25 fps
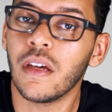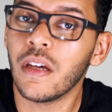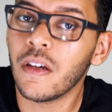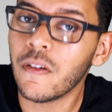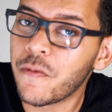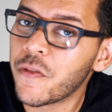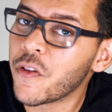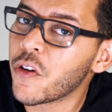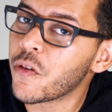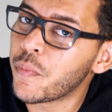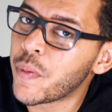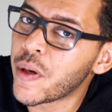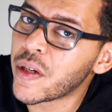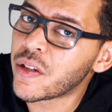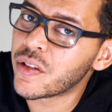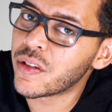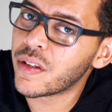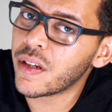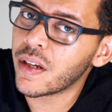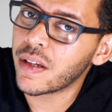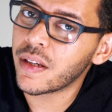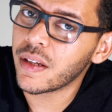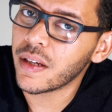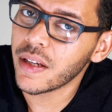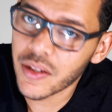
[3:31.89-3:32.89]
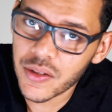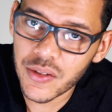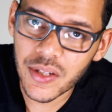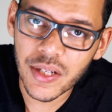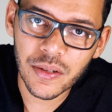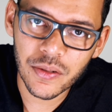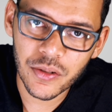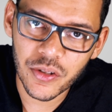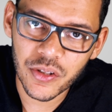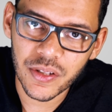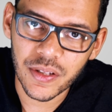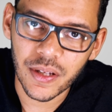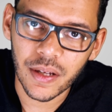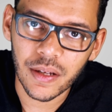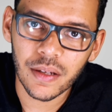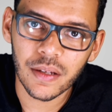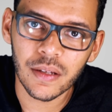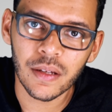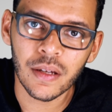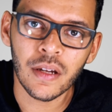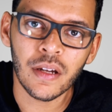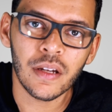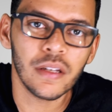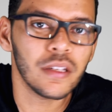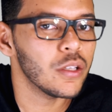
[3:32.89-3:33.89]
If your pitch deck is
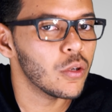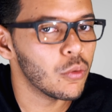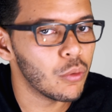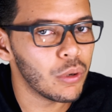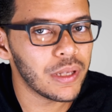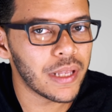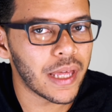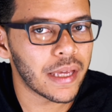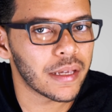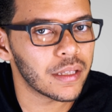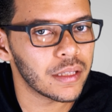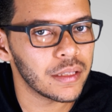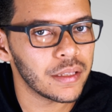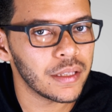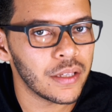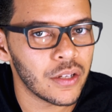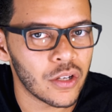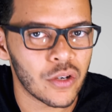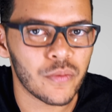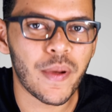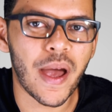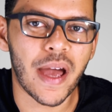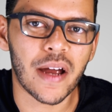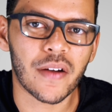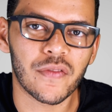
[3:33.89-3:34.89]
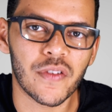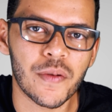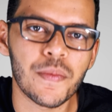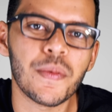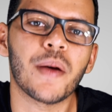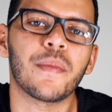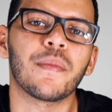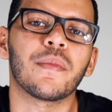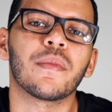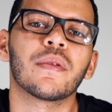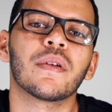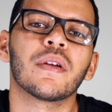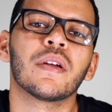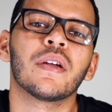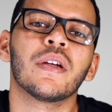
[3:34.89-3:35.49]
interesting, you will likely hear back from them.